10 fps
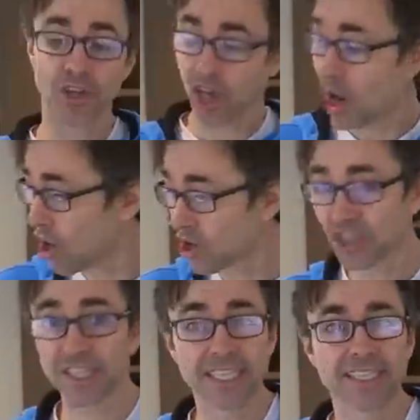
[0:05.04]

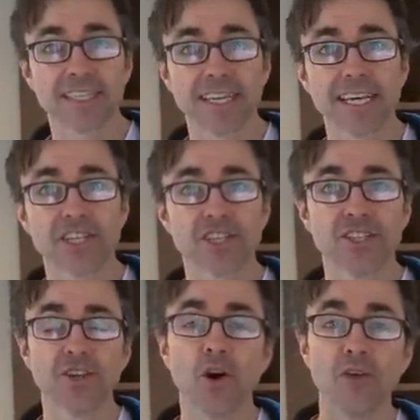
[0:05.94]
carcass
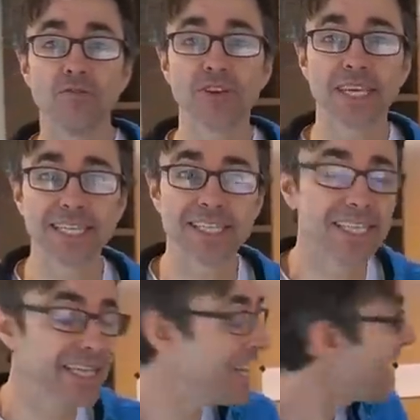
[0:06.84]
installation of the kitchen,